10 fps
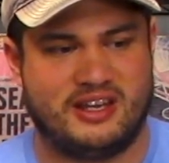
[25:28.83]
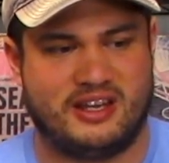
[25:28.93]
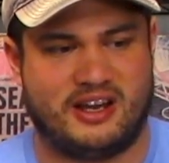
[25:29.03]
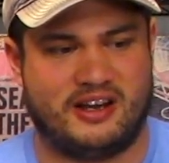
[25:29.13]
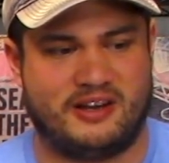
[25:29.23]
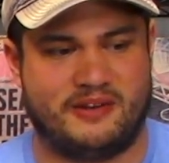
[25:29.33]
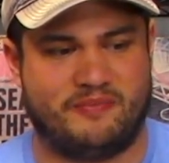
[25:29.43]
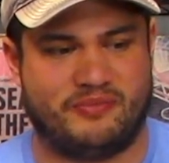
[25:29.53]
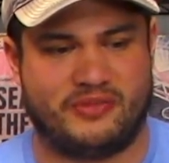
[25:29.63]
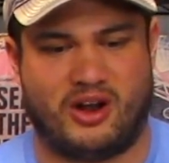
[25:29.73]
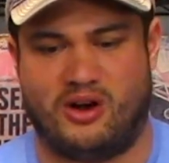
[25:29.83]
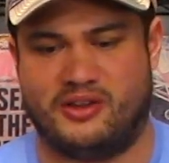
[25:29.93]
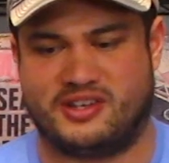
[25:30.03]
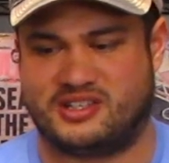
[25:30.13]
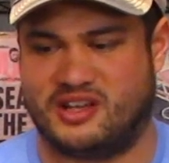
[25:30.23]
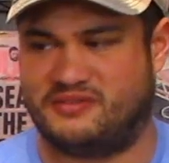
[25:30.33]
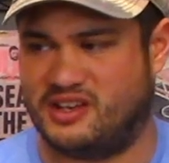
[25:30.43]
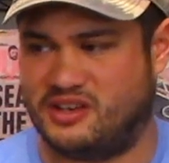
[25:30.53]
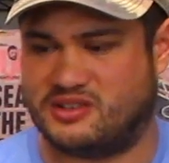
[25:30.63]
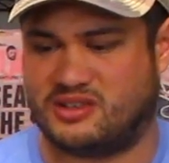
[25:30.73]
all the stuff that
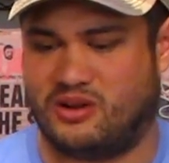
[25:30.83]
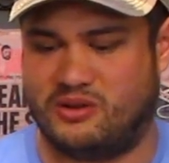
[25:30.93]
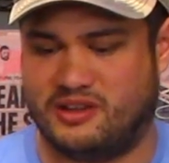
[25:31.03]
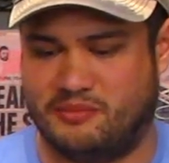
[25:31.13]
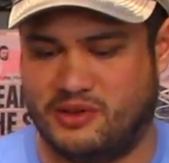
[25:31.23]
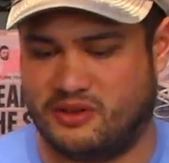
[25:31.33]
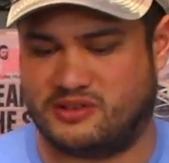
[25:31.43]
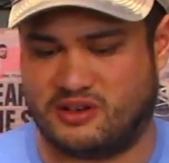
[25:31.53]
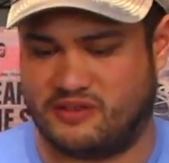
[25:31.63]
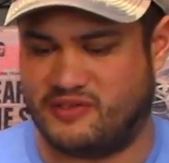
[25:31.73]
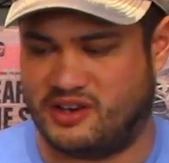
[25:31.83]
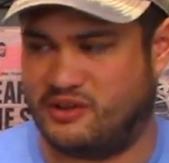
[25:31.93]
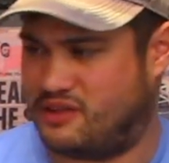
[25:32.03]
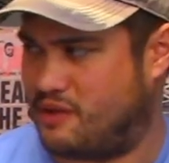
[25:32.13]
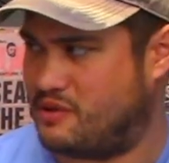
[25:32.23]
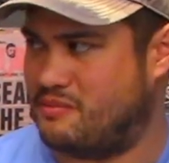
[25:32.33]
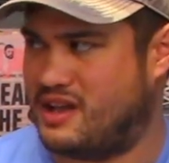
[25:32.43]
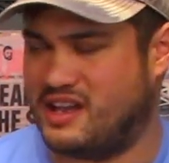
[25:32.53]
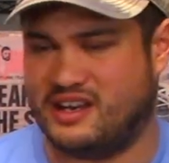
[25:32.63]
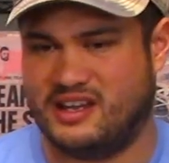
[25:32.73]
you saw in the military video that we
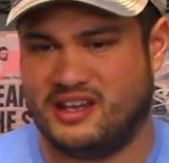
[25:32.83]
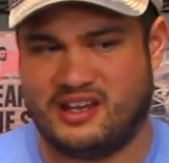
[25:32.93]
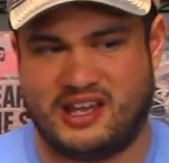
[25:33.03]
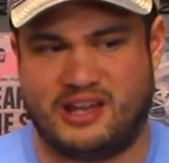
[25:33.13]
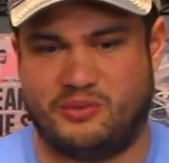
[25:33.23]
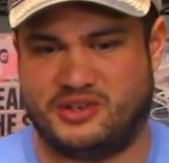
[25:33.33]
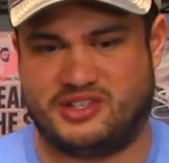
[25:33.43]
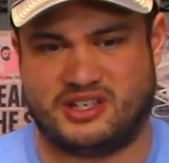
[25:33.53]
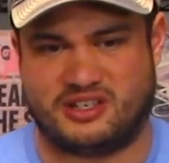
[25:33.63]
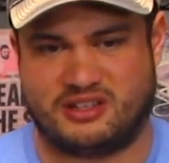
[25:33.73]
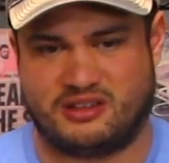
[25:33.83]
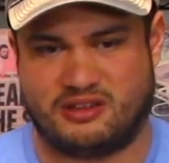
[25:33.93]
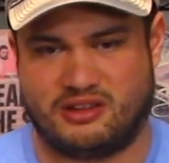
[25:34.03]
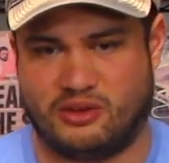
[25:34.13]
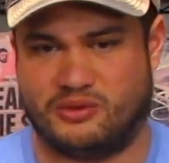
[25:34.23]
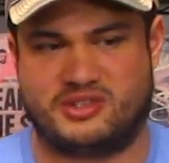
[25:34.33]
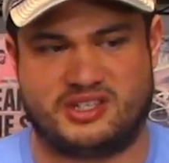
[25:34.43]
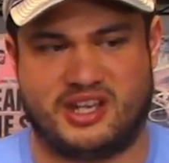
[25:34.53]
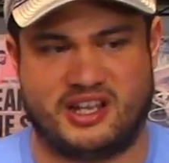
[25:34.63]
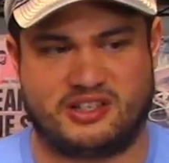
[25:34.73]
made. It was just full
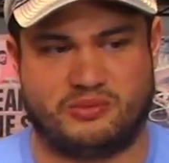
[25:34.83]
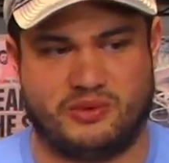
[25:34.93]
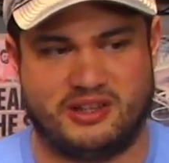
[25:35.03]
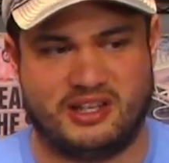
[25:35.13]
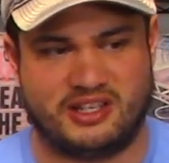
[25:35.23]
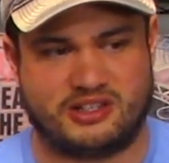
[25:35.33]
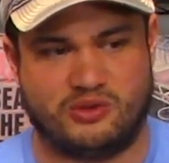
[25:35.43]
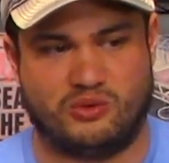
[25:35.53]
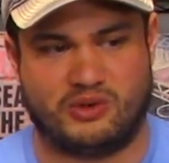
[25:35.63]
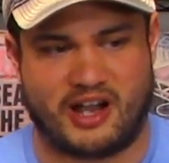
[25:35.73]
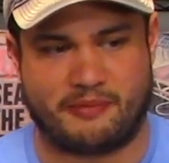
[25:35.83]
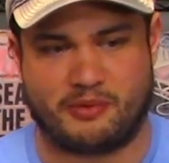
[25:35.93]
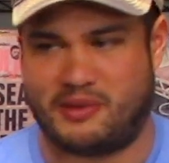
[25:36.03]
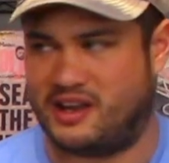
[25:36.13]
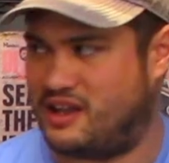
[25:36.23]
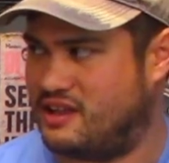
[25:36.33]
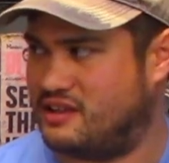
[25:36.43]
sets with these cool Guyper Man heads.